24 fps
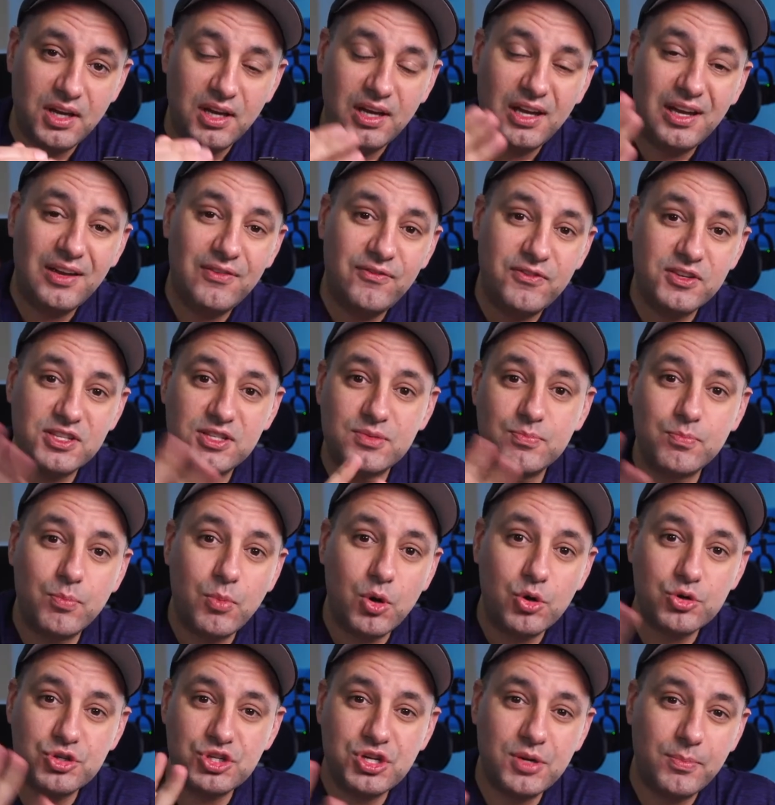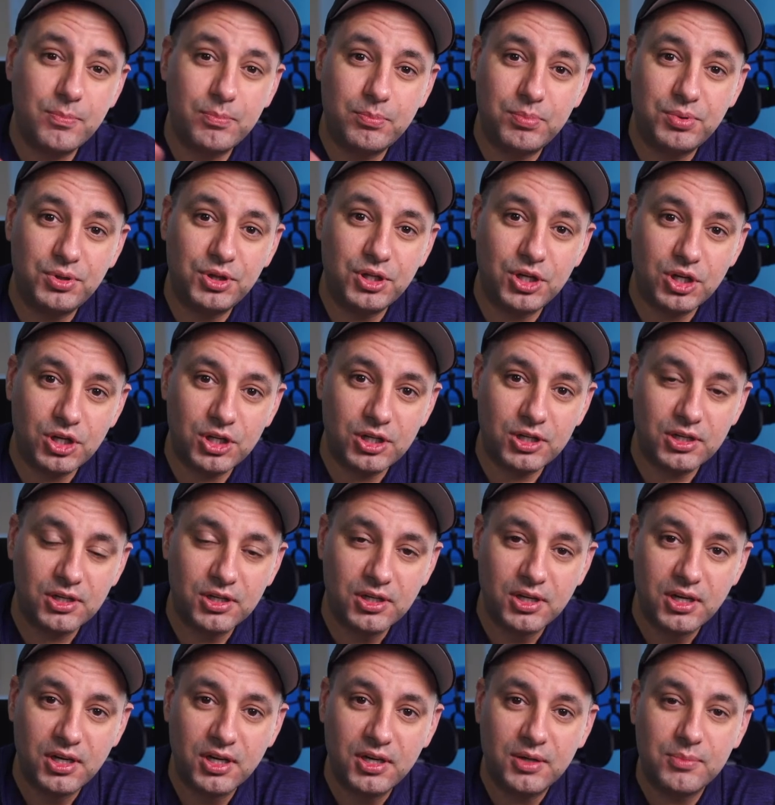If it's motion blur,
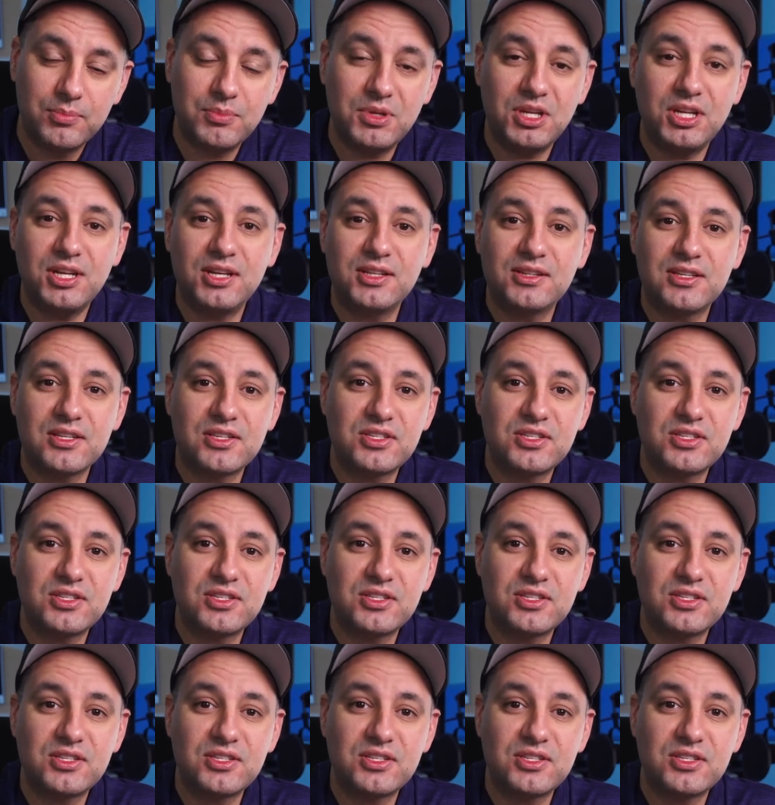meaning the